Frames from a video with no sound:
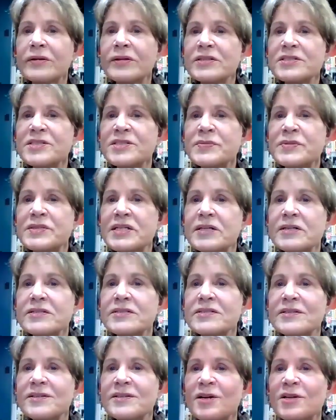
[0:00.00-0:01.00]
there's some
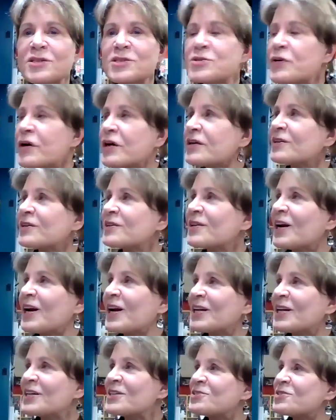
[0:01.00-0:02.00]
cities in Australia that
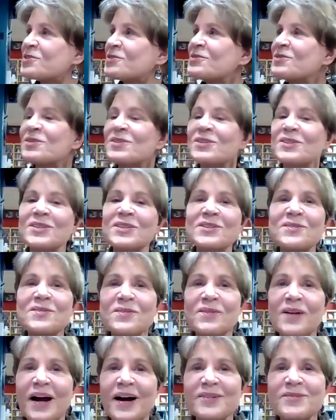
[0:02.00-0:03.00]
I guess you could
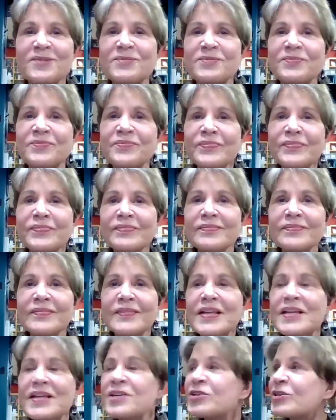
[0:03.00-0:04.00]

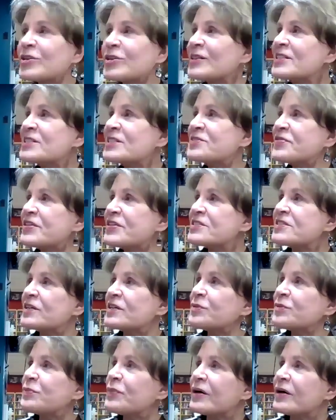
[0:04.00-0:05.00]
at least
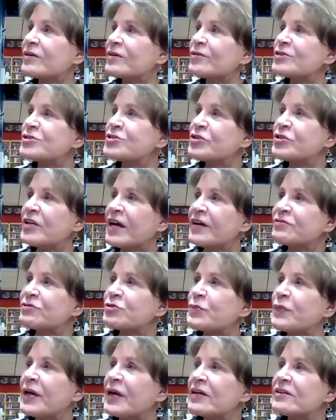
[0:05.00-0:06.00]
visit, but of course you'd have to
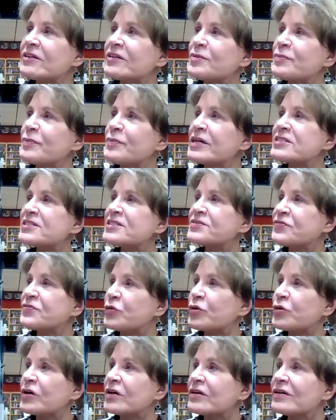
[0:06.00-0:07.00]
abandon a bus
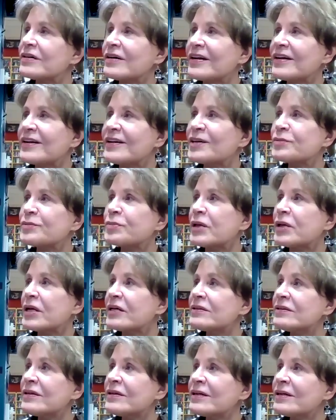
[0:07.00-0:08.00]
for an
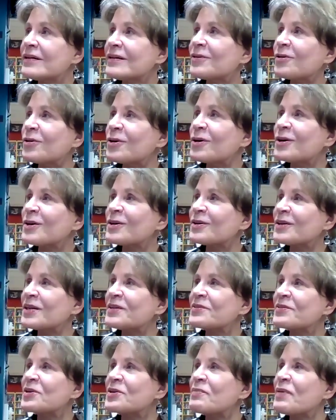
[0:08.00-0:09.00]
airplane or
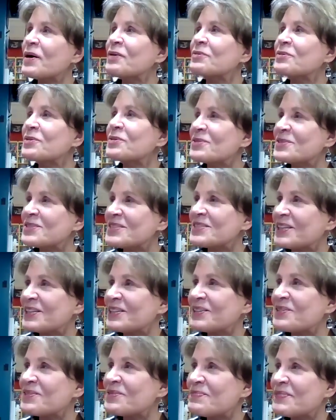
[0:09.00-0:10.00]
a boat,
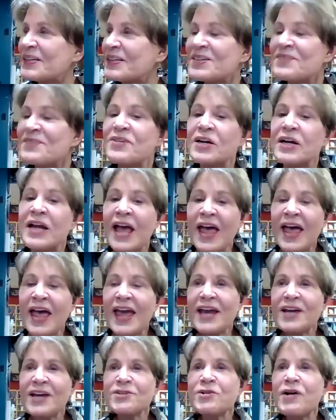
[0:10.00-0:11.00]
so it'd be different.
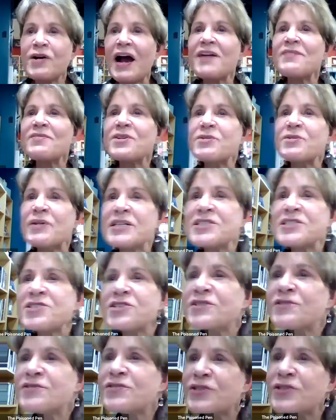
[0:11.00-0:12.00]
Andrew, I have a
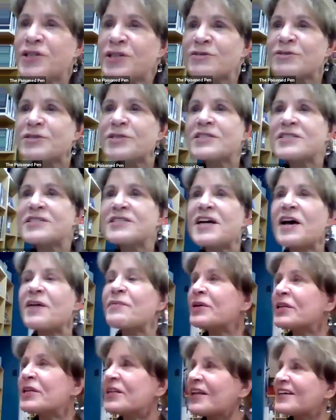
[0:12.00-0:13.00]
question for you since I've
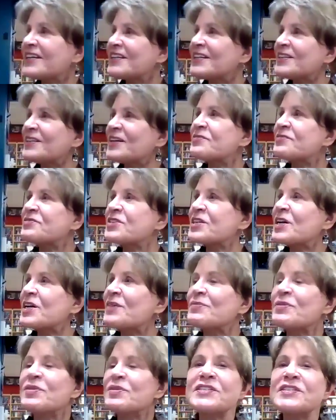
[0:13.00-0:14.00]
been lucky enough to
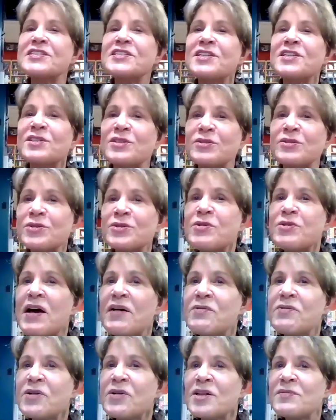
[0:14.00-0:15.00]
come and visit you. You
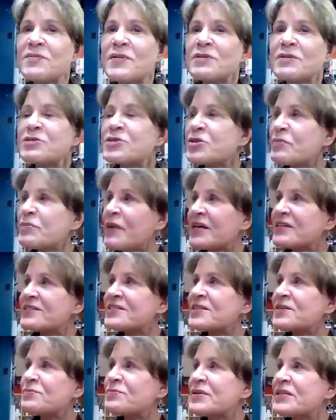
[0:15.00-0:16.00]
have one of the most
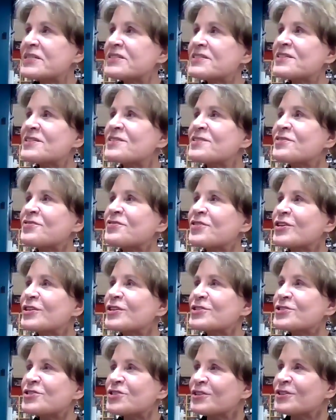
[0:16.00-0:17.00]
amazing pieces of
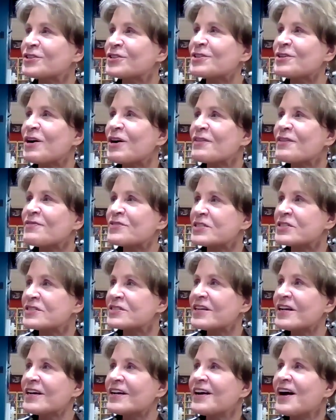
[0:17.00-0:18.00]
furniture in your
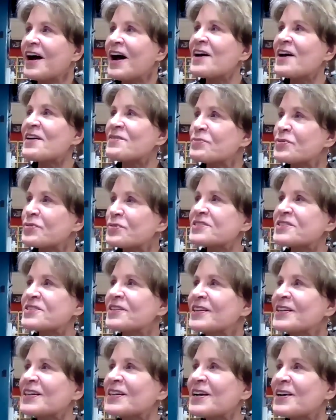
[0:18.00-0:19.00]
office I have
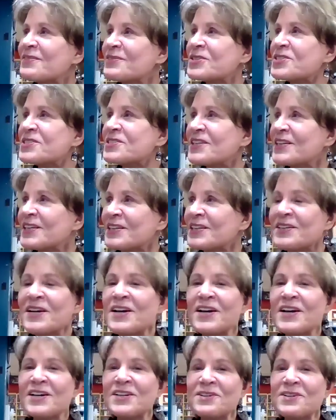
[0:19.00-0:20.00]
personally ever seen.
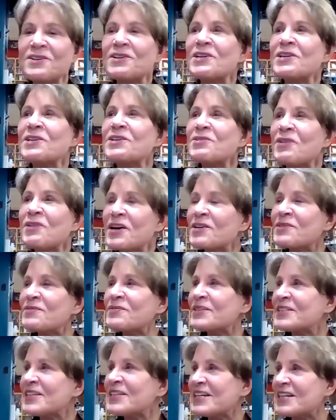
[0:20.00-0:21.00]
Your
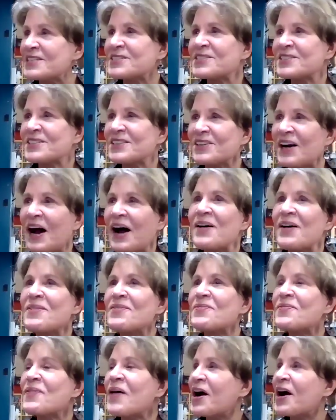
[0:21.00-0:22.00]
incredible desk.
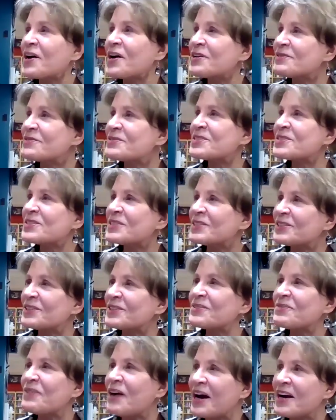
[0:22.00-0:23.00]
Are you
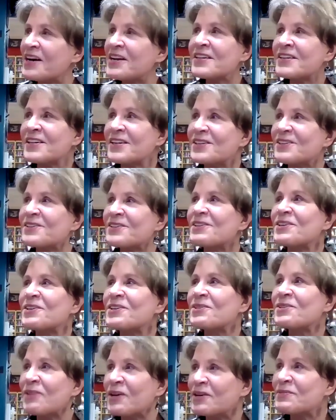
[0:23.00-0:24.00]
still writing at your
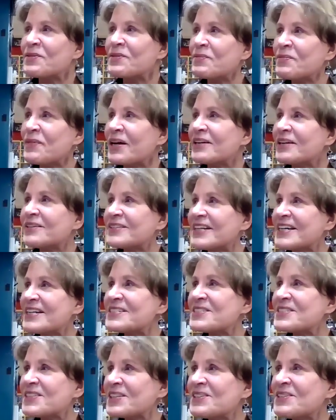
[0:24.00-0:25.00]
incredible metal
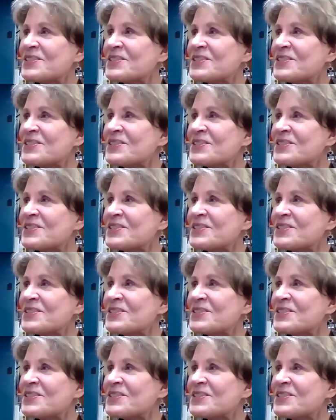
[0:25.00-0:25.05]
desk?